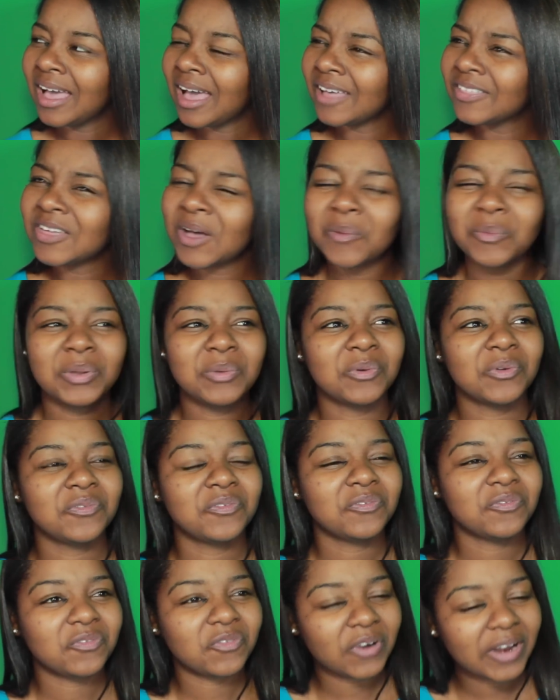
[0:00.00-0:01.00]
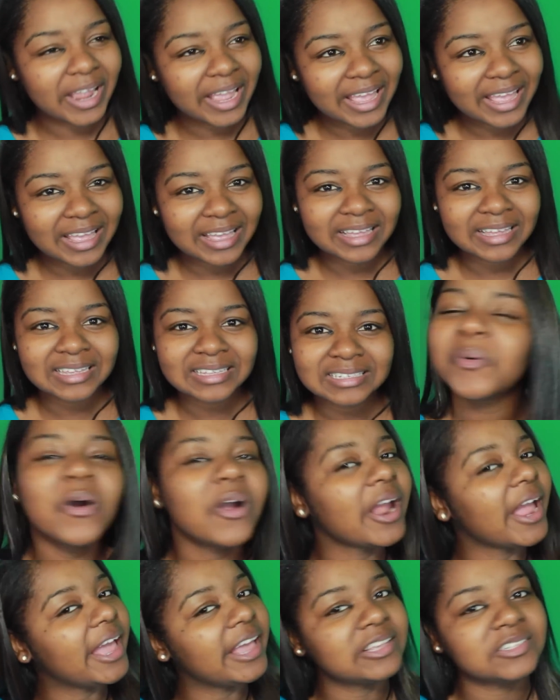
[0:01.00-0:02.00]
I thought we were friends.
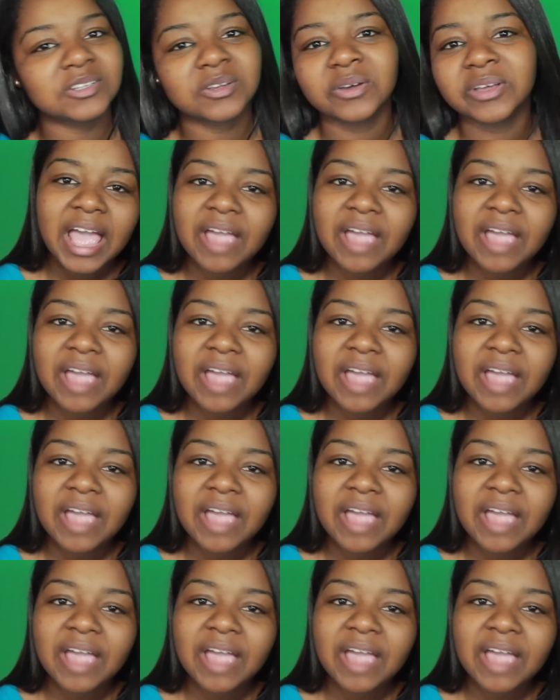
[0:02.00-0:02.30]
Poor Hazel.